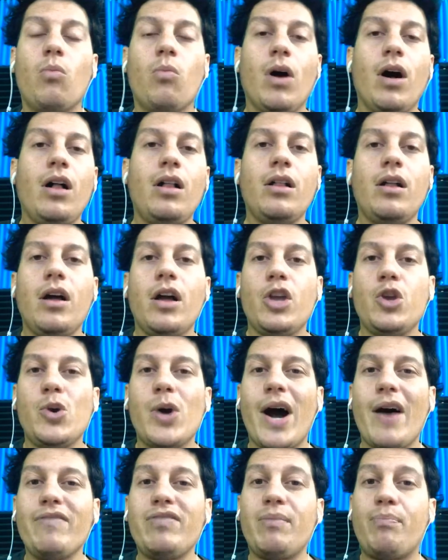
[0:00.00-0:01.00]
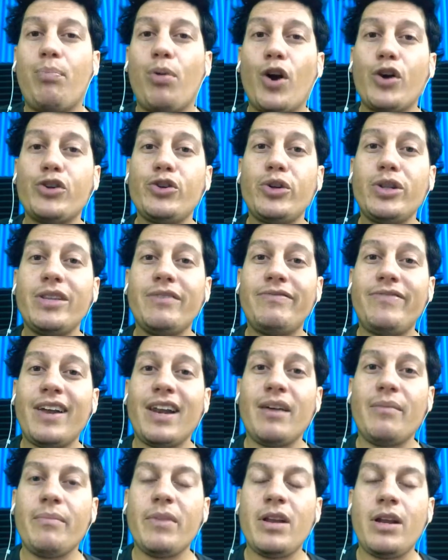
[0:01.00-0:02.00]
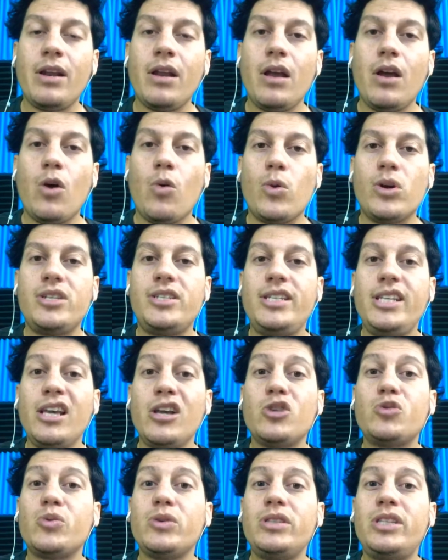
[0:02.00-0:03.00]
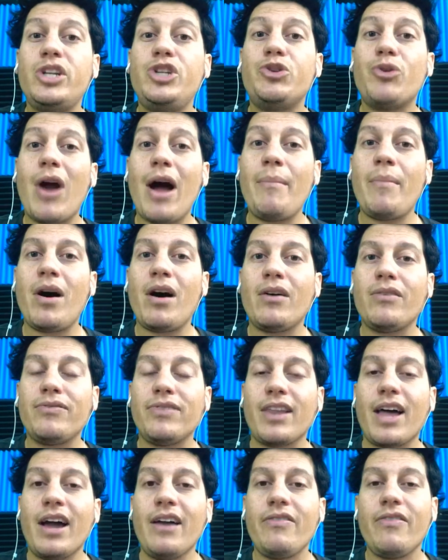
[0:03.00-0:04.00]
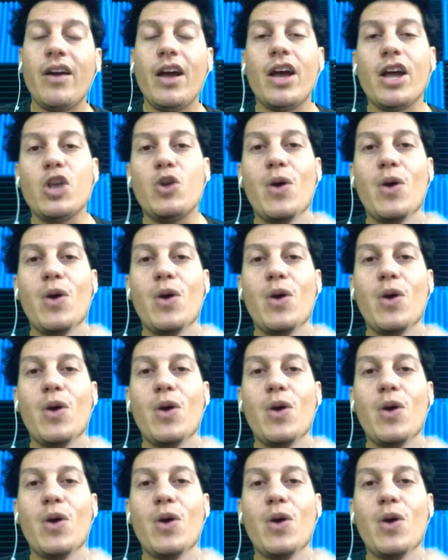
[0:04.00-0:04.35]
Well, you have the personal development, which deals with the drama of life.